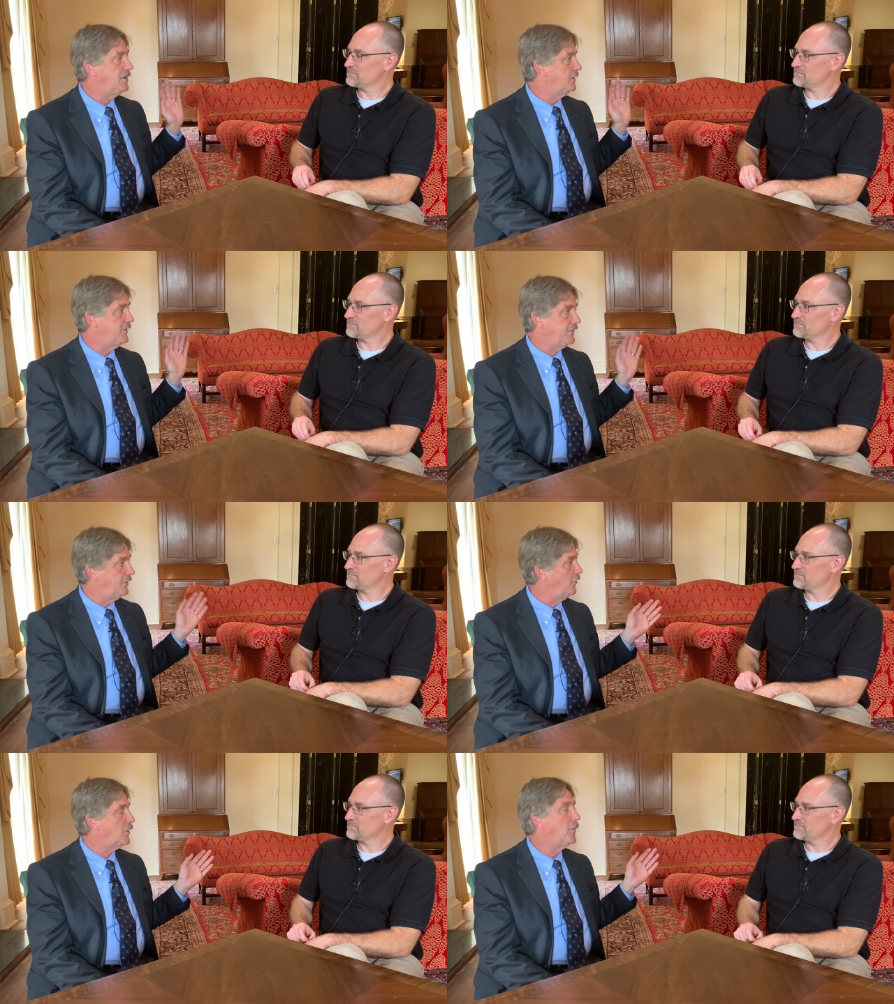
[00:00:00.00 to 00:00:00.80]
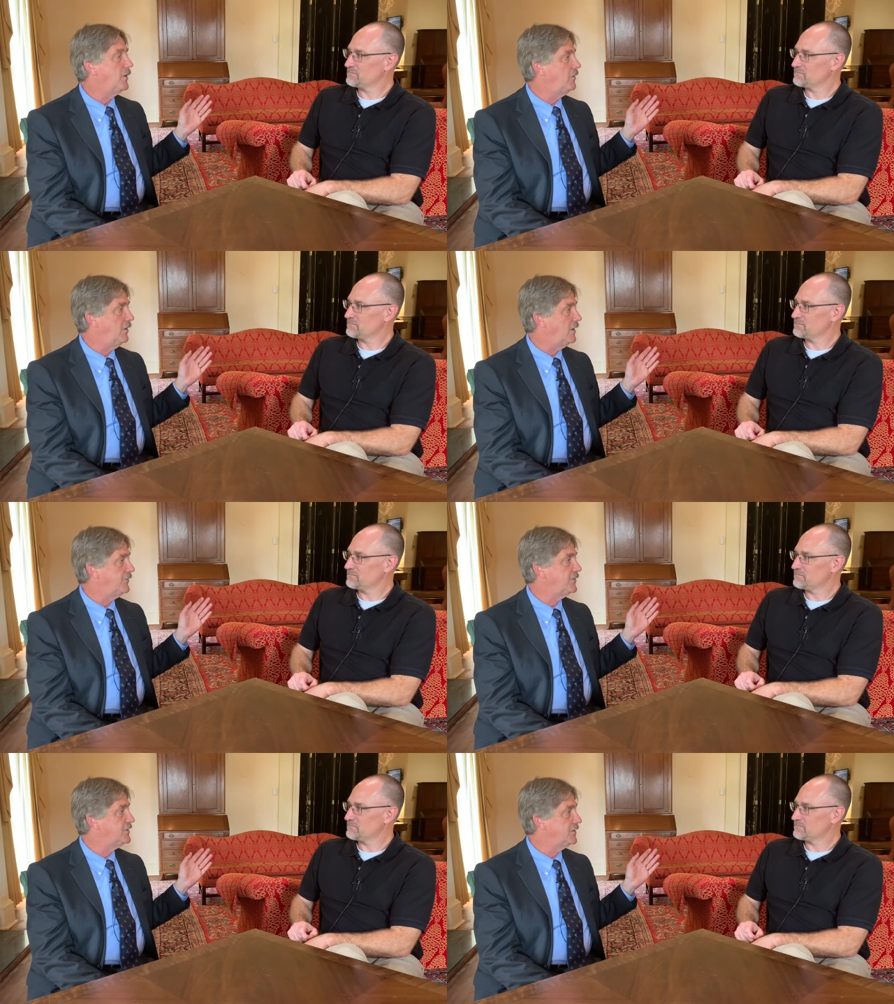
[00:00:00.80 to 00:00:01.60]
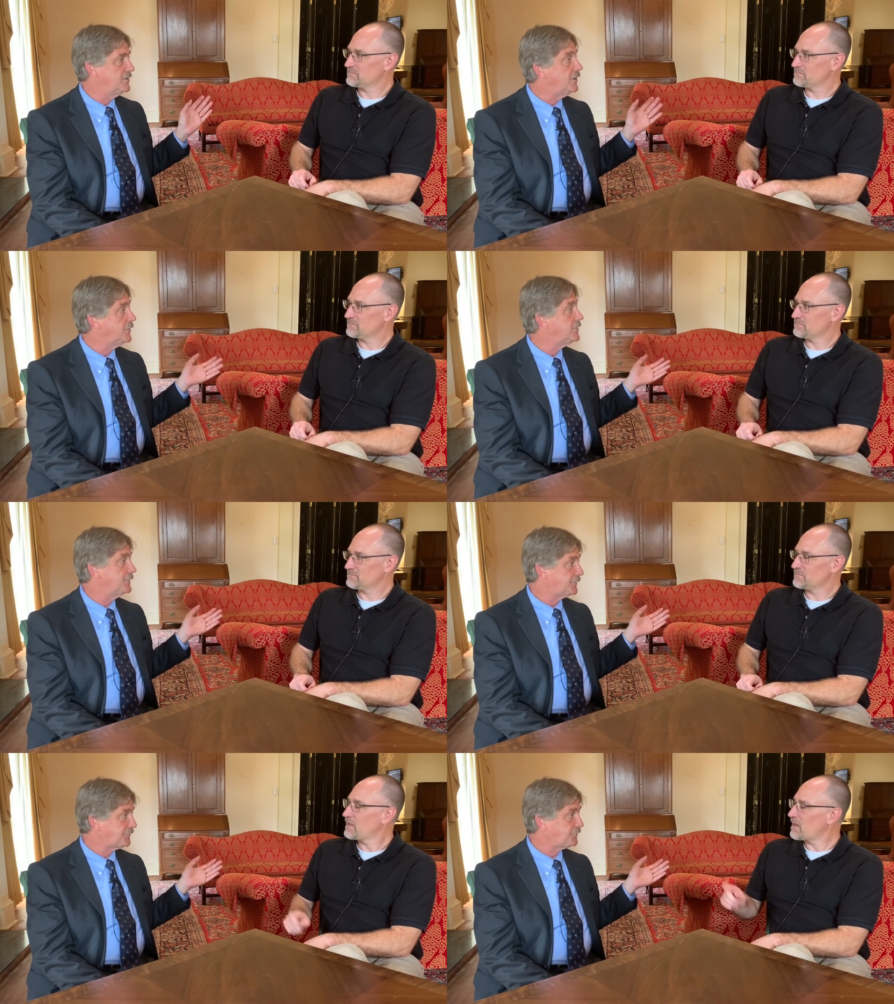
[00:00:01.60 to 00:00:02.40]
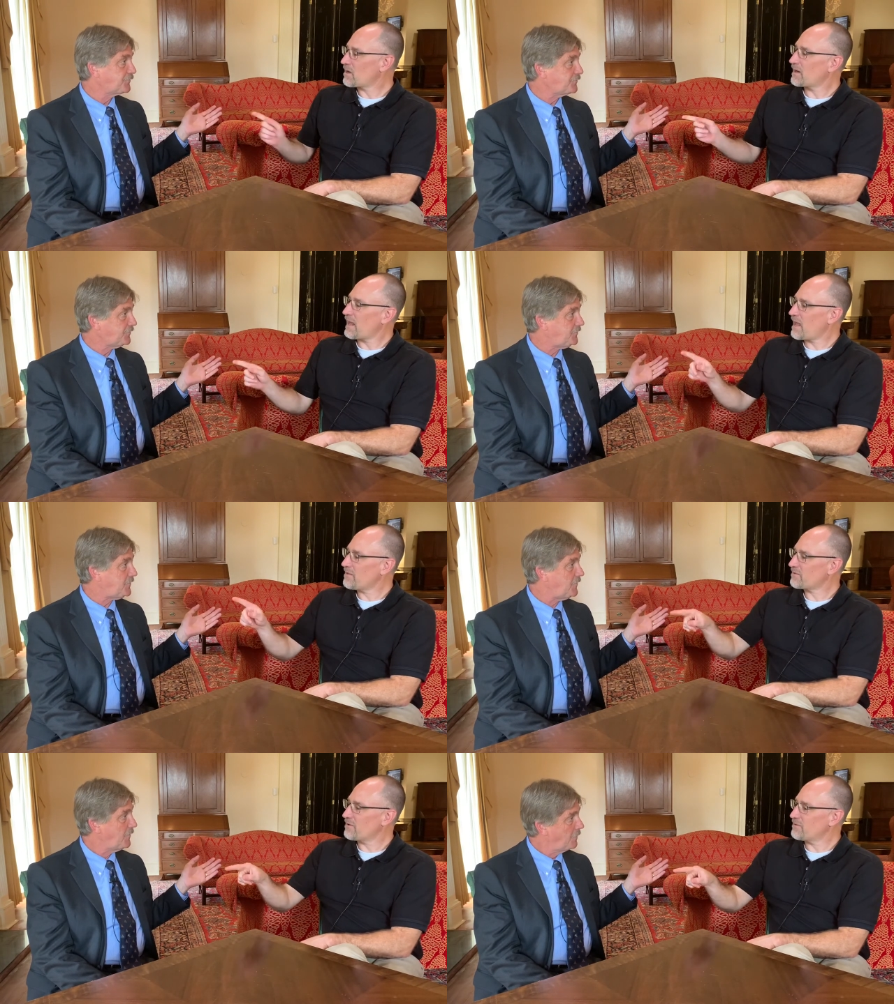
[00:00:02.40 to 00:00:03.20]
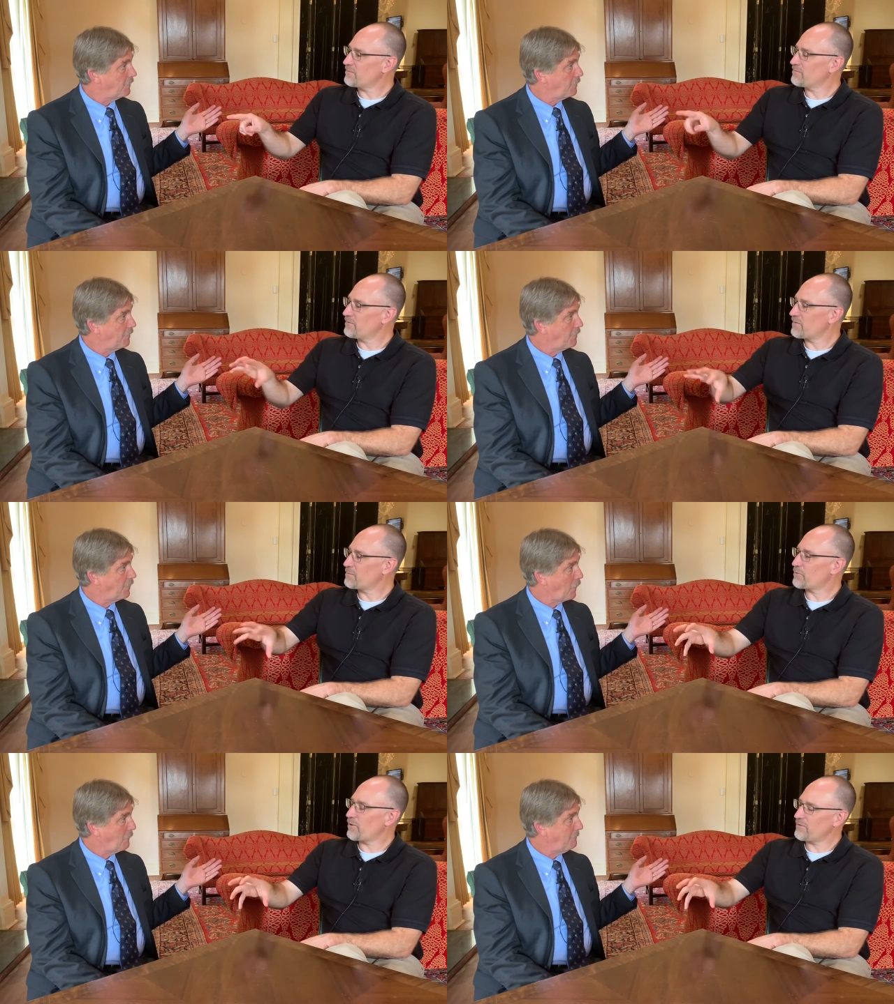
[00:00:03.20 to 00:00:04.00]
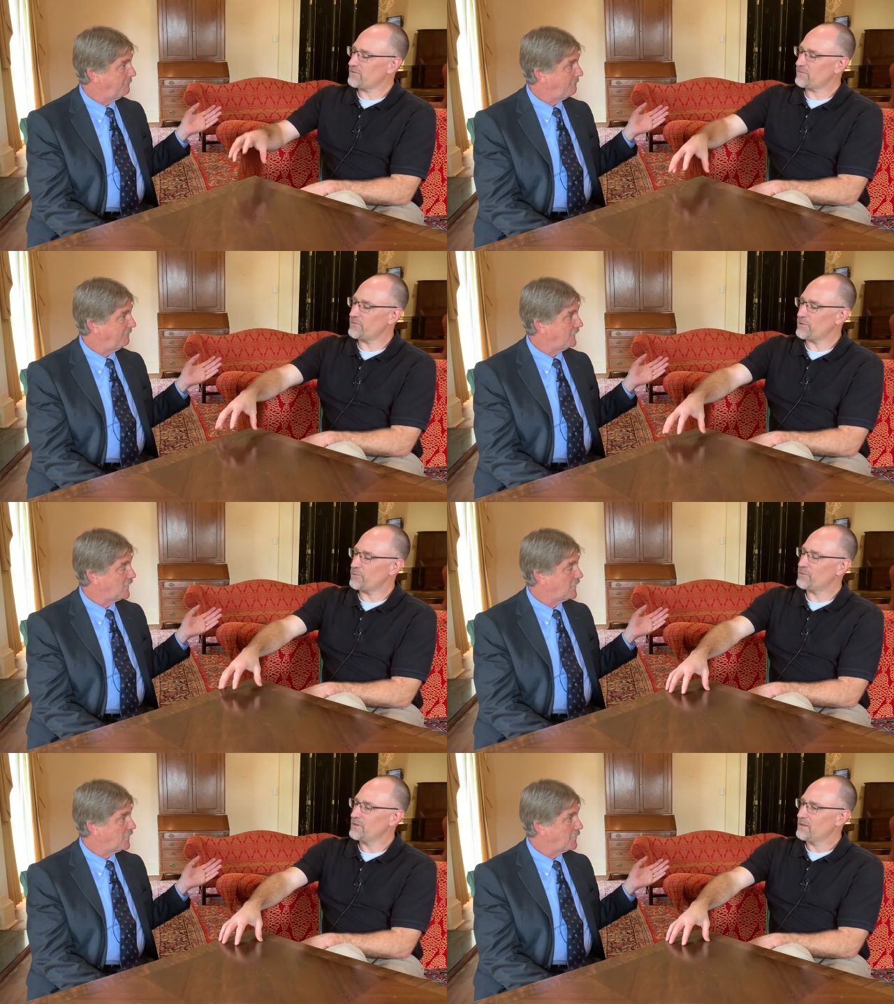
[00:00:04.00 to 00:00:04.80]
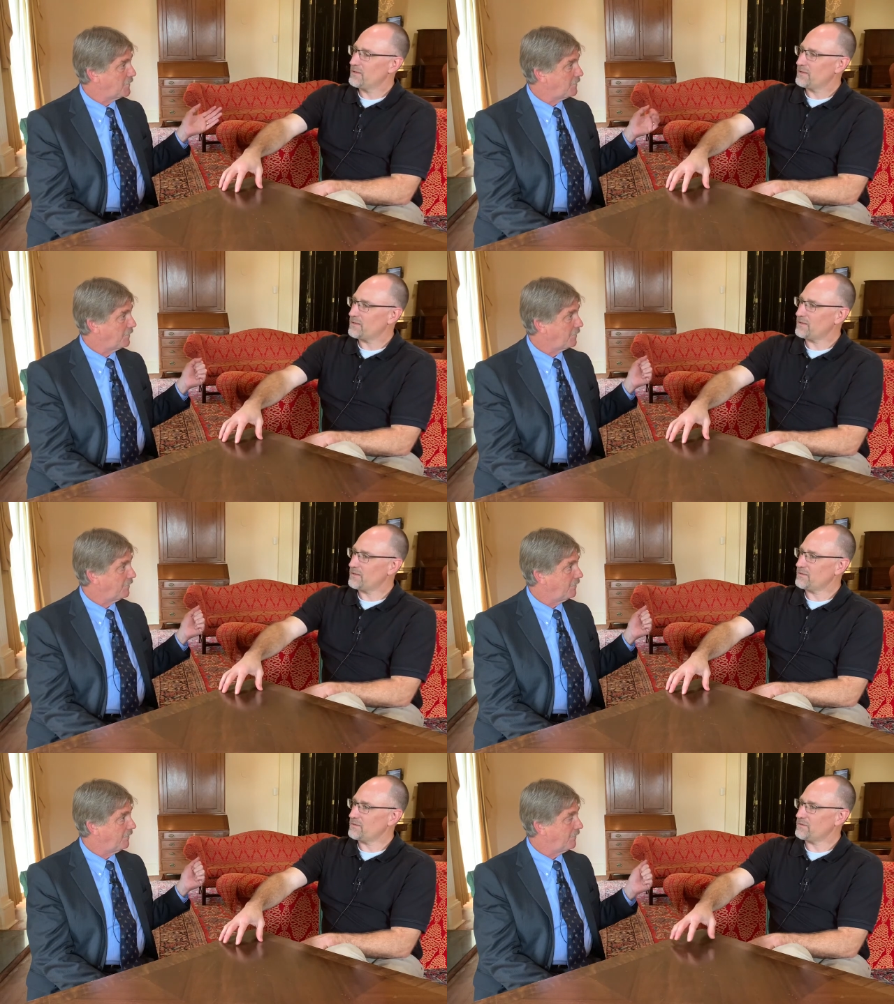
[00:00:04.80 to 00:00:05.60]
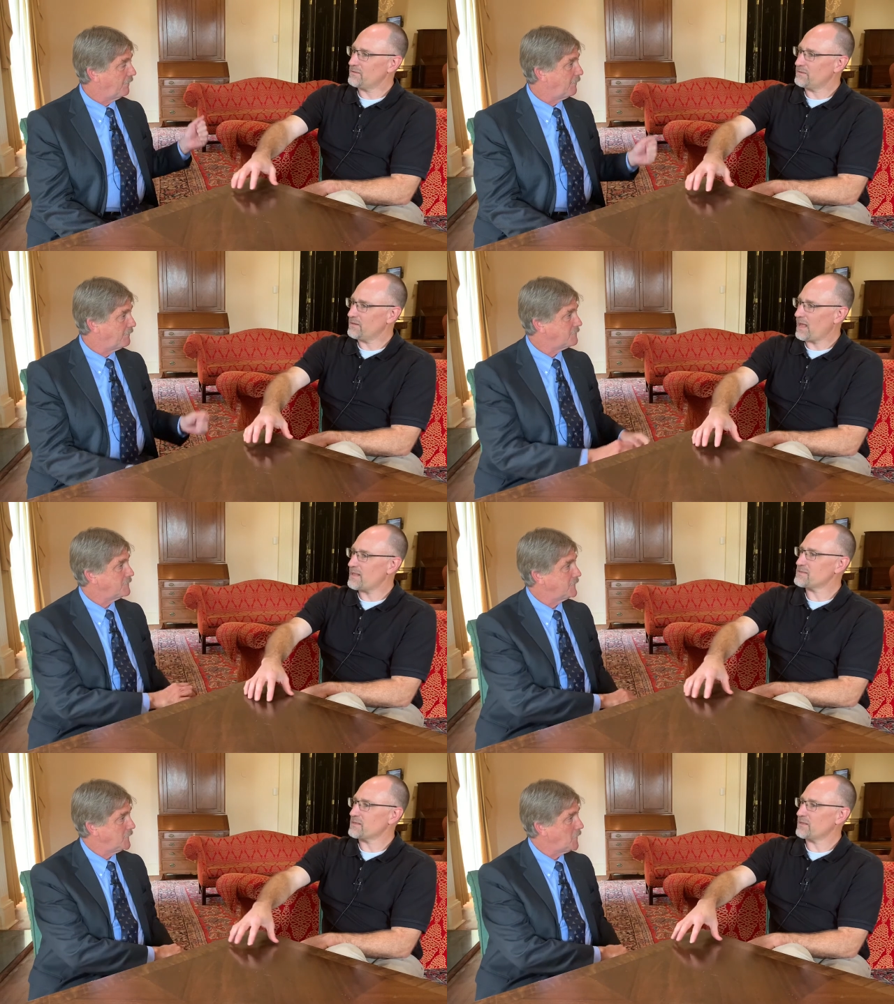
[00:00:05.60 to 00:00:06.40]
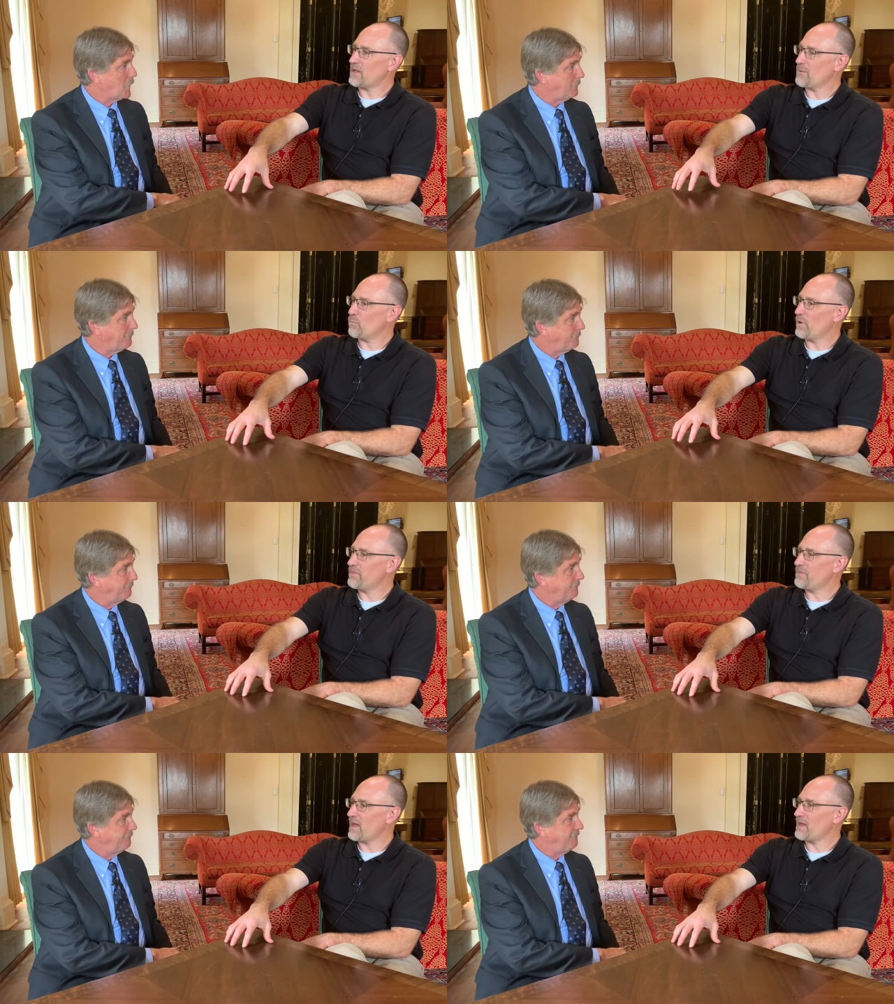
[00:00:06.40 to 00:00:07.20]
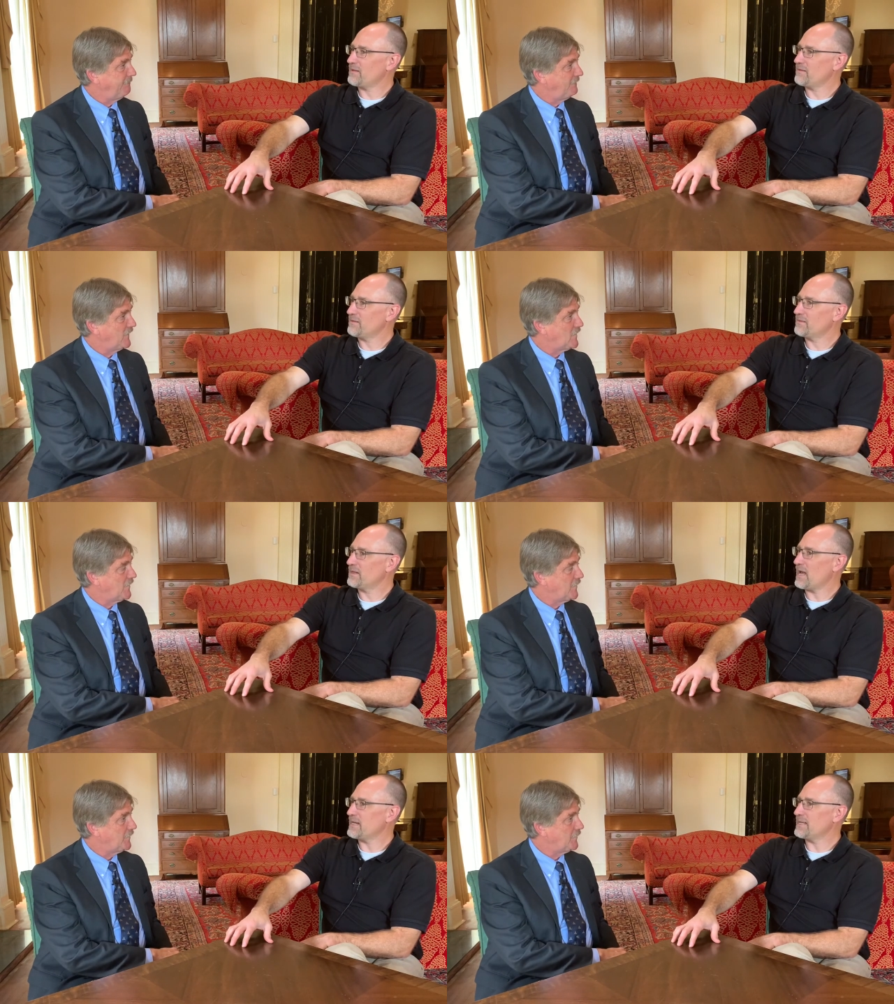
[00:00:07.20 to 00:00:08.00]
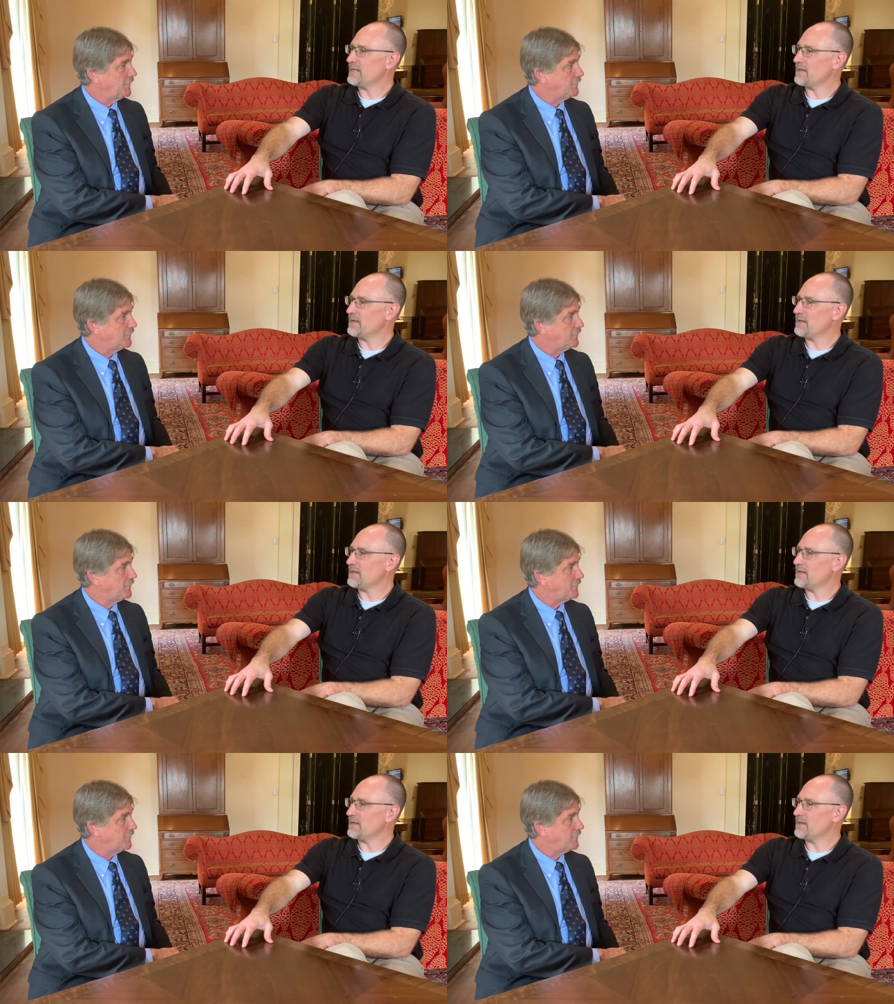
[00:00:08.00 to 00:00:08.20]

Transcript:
Speaker 1: of every workbook you get for six years.
Speaker 2: Now, can I ask on the, on the progressive view, it, eh, has it come with that the idea